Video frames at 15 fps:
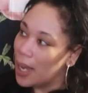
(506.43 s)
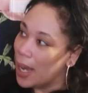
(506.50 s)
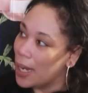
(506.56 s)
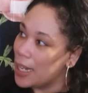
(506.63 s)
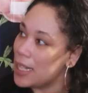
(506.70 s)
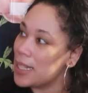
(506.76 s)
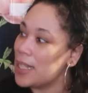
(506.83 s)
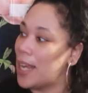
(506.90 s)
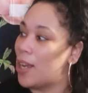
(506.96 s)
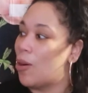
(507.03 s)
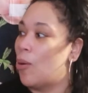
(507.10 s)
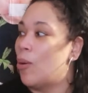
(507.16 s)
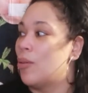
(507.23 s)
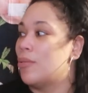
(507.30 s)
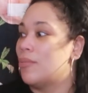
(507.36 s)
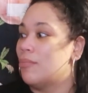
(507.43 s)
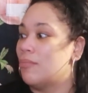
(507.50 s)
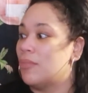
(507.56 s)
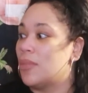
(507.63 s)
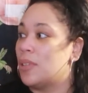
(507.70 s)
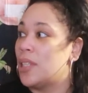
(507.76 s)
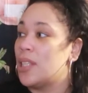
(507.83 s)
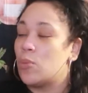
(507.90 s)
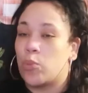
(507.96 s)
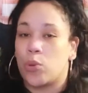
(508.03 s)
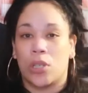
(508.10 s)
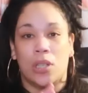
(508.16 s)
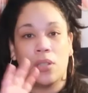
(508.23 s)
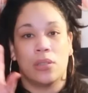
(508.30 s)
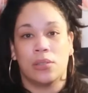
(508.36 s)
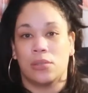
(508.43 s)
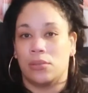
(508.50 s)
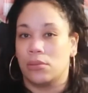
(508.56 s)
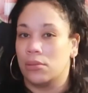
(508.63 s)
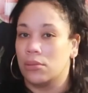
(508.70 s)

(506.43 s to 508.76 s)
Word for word: and it's like this world